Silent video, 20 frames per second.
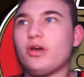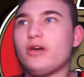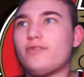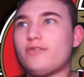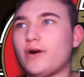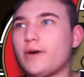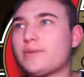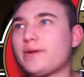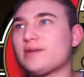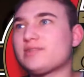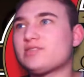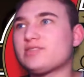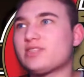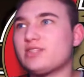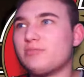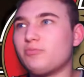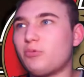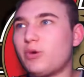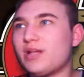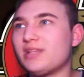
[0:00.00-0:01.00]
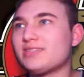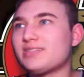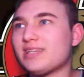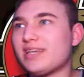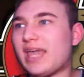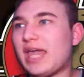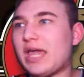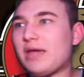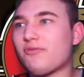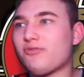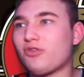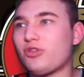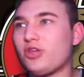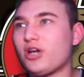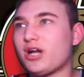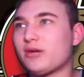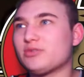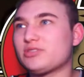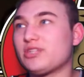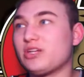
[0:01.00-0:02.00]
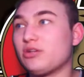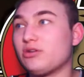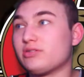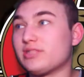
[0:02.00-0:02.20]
Philip Gustafson wins the game for the Ottawa Senators.